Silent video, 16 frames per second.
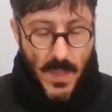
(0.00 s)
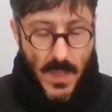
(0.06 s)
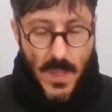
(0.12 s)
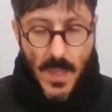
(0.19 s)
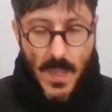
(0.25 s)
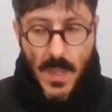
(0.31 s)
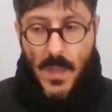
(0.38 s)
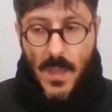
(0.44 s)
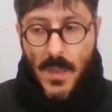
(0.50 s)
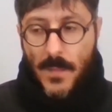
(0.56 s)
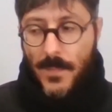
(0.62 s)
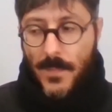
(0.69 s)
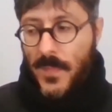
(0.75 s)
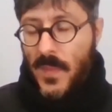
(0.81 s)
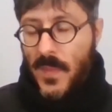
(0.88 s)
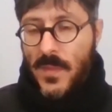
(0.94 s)

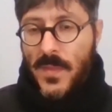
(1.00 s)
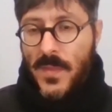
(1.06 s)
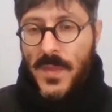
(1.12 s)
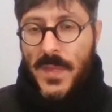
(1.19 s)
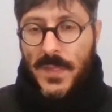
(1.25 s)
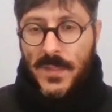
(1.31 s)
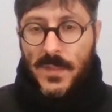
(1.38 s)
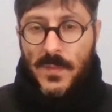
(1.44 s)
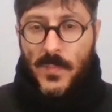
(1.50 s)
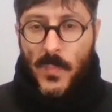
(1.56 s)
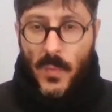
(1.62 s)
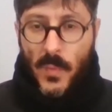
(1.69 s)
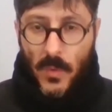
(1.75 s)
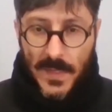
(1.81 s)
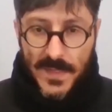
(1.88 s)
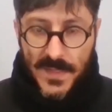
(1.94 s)
This
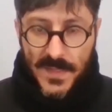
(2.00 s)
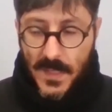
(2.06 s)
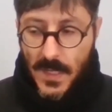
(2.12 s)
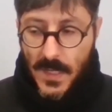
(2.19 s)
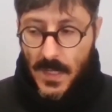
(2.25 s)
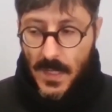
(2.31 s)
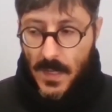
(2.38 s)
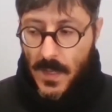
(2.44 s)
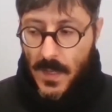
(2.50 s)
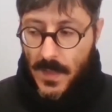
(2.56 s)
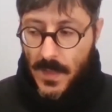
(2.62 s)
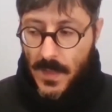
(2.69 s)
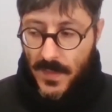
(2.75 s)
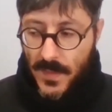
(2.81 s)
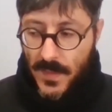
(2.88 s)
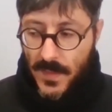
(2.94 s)
policy
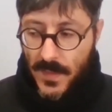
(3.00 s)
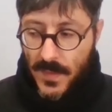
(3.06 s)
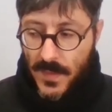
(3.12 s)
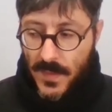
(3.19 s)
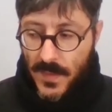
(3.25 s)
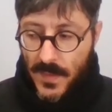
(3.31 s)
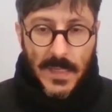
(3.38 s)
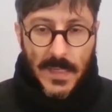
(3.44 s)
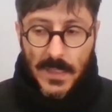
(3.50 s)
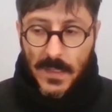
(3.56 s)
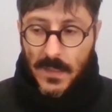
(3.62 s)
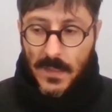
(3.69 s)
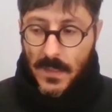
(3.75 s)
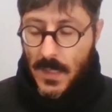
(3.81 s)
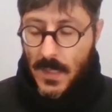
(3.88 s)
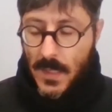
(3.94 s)
and this planning
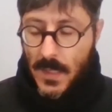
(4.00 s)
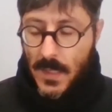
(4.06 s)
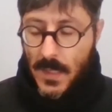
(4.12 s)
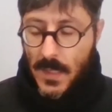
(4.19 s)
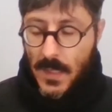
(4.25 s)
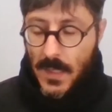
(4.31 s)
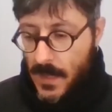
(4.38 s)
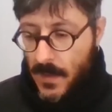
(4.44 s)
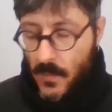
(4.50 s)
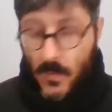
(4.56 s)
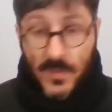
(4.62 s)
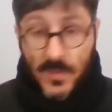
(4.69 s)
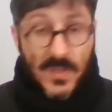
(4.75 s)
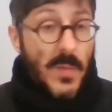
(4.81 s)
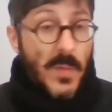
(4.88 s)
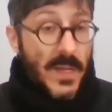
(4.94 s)

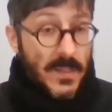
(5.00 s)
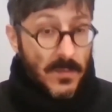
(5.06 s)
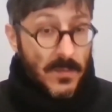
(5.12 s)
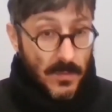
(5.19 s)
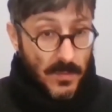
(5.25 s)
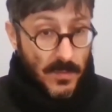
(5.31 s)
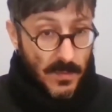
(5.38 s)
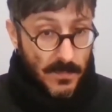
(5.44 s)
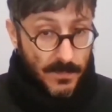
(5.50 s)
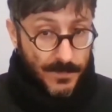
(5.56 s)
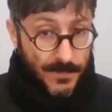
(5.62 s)
was abandoned.